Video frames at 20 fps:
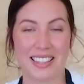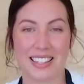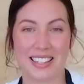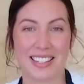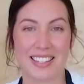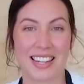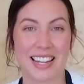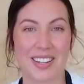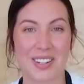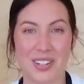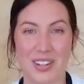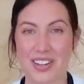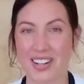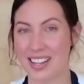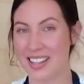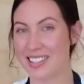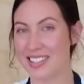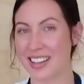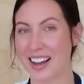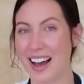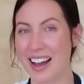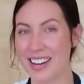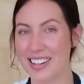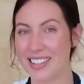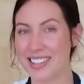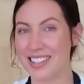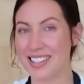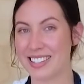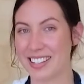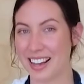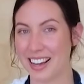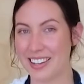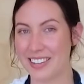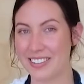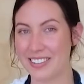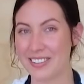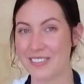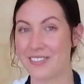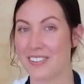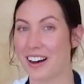this t-shirt aside in the
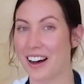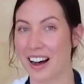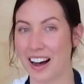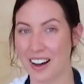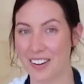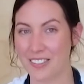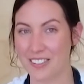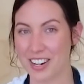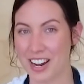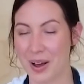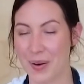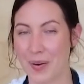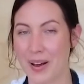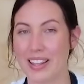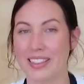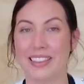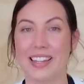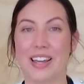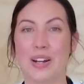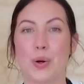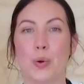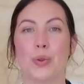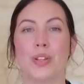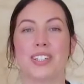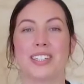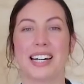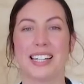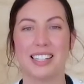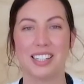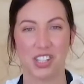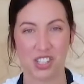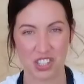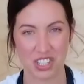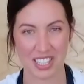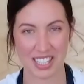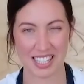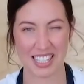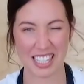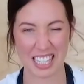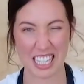sun for half an hour and let all the colours
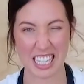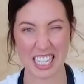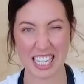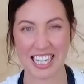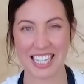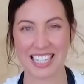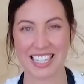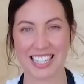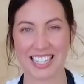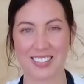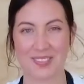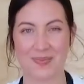just sink in.